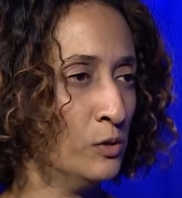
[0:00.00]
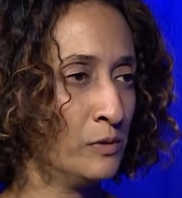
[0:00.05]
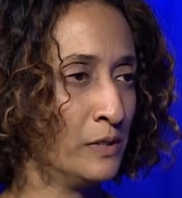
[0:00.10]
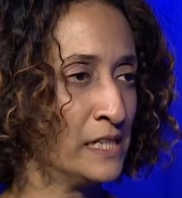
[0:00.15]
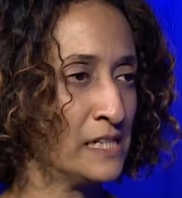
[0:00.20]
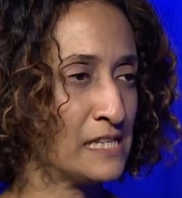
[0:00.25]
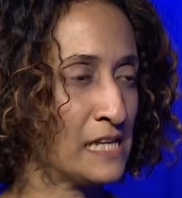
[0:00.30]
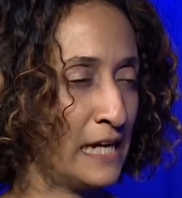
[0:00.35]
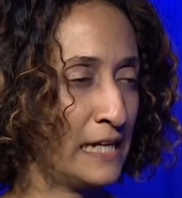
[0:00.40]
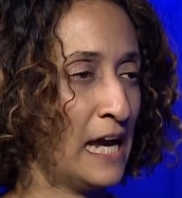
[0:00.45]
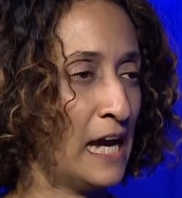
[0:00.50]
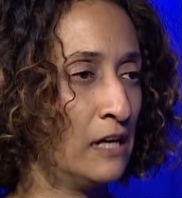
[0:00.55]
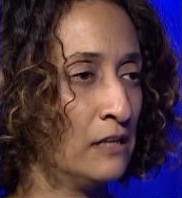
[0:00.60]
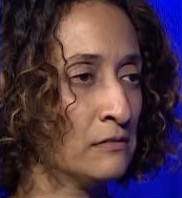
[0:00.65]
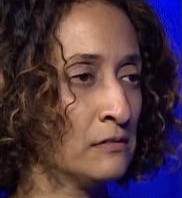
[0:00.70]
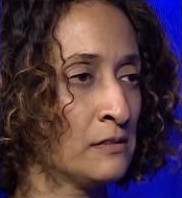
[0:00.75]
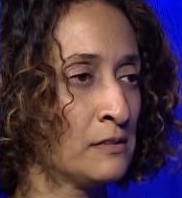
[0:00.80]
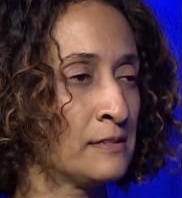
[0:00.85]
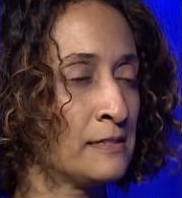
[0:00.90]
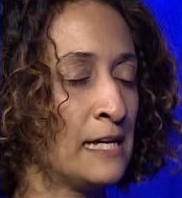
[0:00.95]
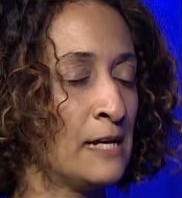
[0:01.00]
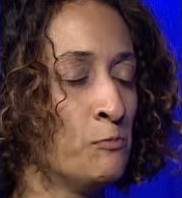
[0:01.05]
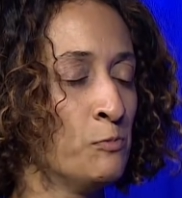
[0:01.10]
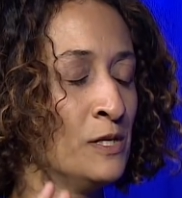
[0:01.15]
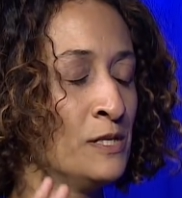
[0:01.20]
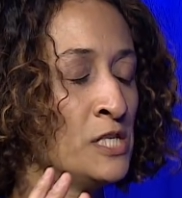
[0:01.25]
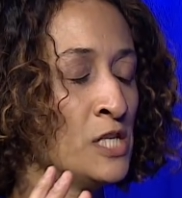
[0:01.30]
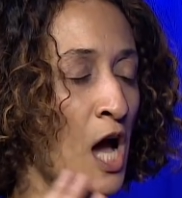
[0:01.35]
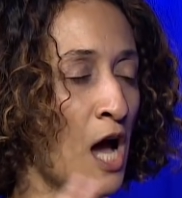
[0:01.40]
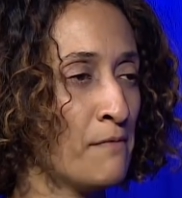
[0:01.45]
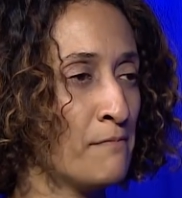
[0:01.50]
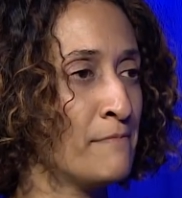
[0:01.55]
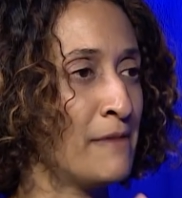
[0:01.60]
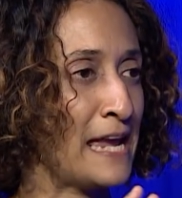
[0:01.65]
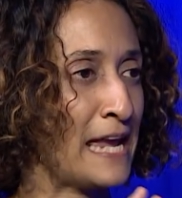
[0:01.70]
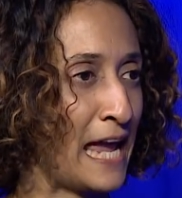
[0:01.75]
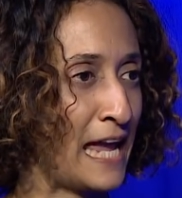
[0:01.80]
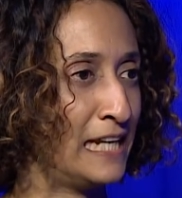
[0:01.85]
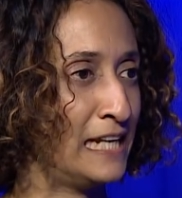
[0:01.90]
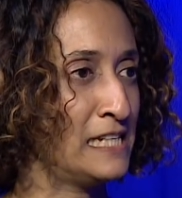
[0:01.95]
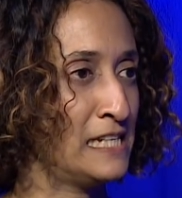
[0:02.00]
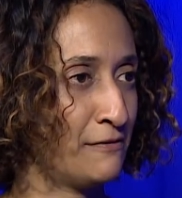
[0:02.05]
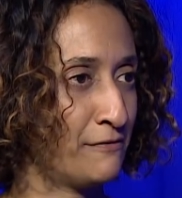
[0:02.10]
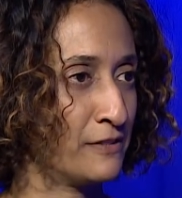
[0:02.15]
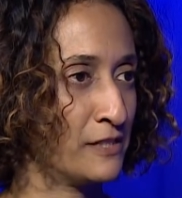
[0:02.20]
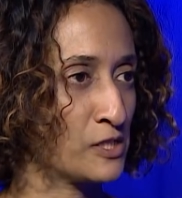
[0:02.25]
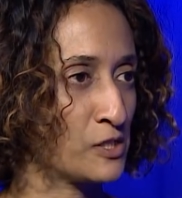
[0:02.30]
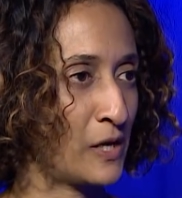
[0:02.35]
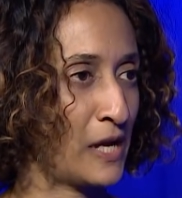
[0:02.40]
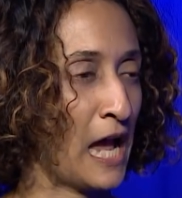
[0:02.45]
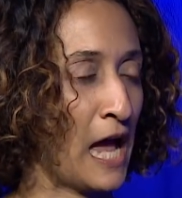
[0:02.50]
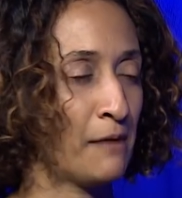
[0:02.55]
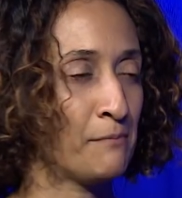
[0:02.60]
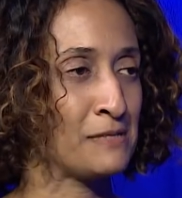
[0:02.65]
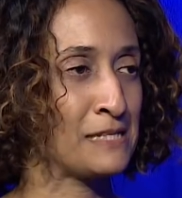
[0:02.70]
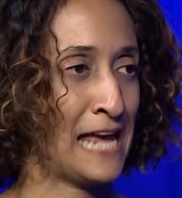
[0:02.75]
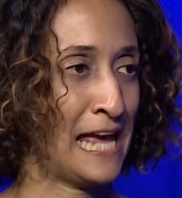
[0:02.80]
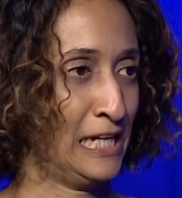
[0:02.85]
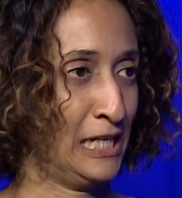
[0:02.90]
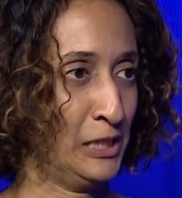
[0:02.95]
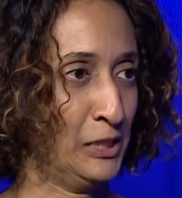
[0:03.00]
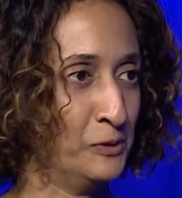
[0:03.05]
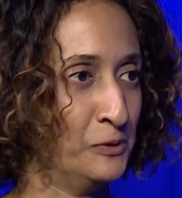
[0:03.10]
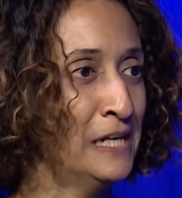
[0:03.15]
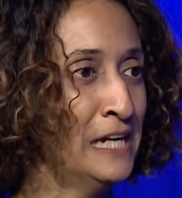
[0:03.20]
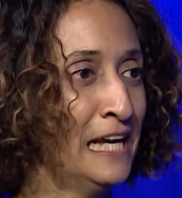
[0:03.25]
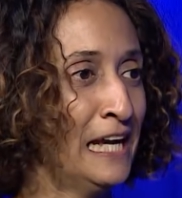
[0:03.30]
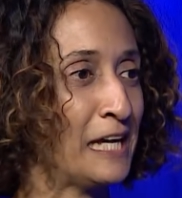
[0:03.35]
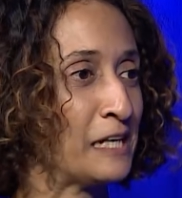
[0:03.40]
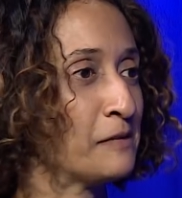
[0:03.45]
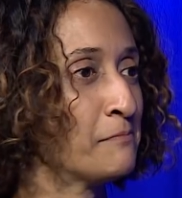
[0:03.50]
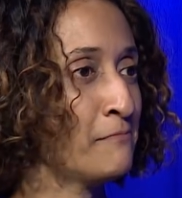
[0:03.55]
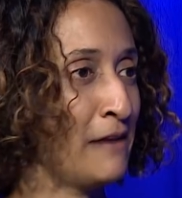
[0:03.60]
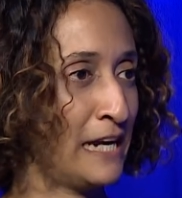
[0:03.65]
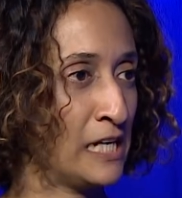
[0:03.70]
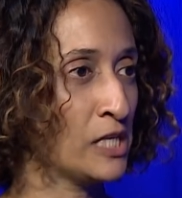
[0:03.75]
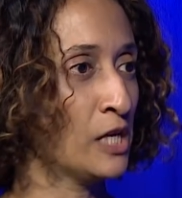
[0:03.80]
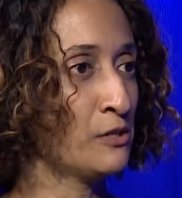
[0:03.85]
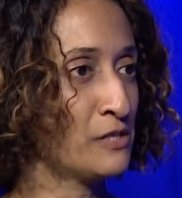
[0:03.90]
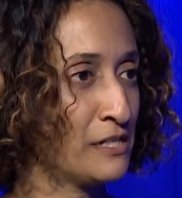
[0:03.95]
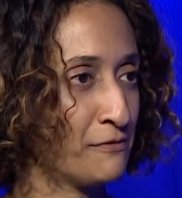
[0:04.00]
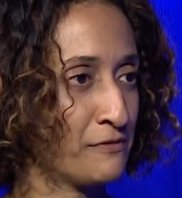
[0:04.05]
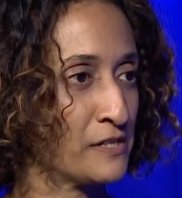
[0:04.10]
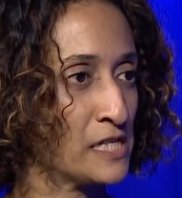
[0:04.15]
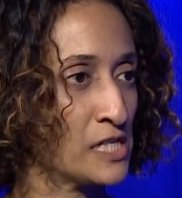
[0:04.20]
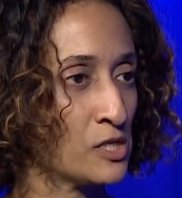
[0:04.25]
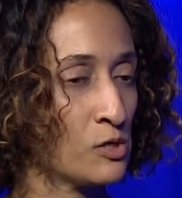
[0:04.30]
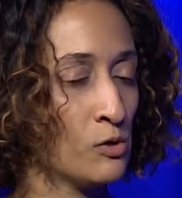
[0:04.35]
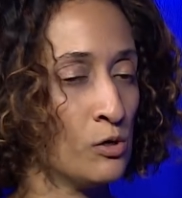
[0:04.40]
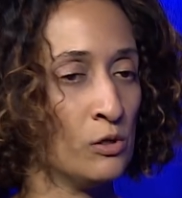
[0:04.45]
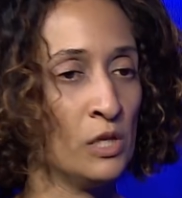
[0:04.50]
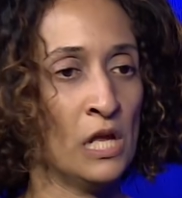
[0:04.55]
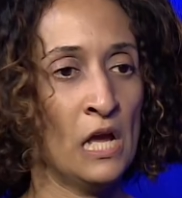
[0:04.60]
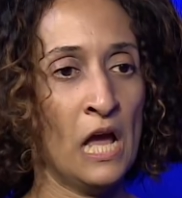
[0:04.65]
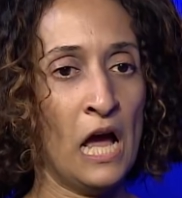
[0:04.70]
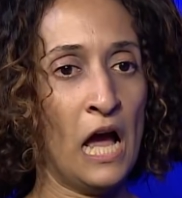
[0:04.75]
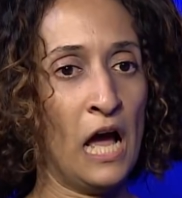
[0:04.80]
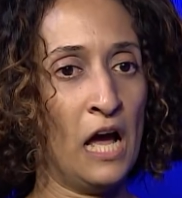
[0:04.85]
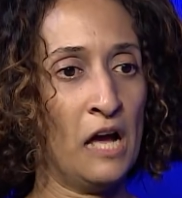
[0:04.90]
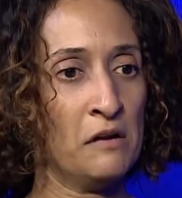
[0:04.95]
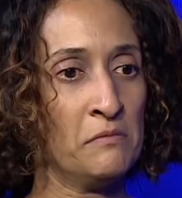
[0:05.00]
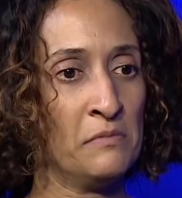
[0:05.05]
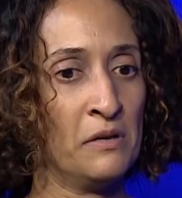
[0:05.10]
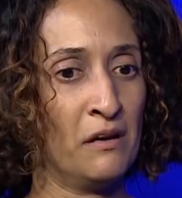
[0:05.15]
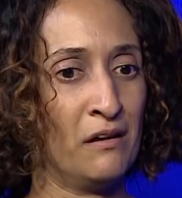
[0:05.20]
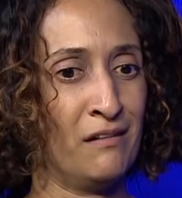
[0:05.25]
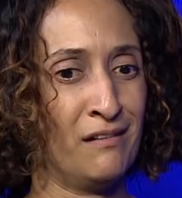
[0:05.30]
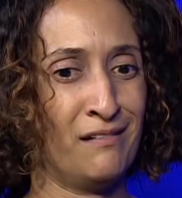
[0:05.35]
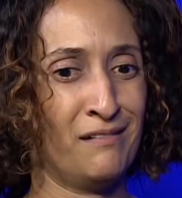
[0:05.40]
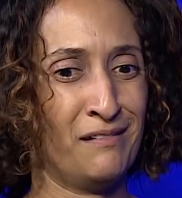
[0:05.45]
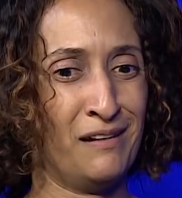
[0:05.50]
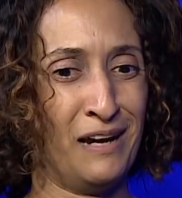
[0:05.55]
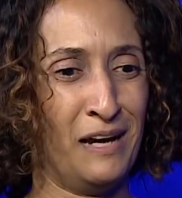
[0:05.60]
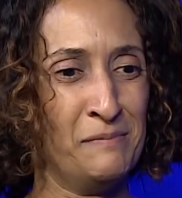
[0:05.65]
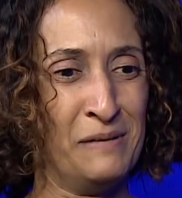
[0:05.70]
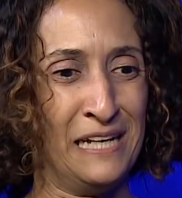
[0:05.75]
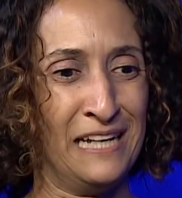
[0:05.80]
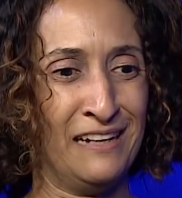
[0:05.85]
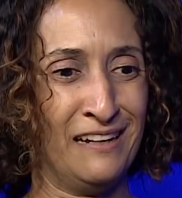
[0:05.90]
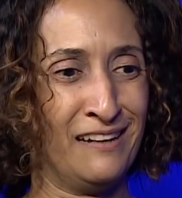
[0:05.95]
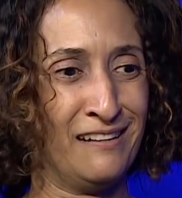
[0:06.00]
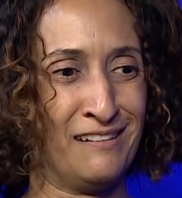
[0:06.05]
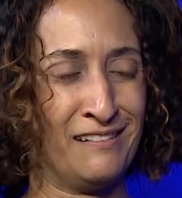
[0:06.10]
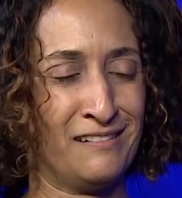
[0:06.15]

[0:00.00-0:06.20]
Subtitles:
inside out. It will not make any difference. Okay, I'm telling you, it'll make no difference at all. I mean,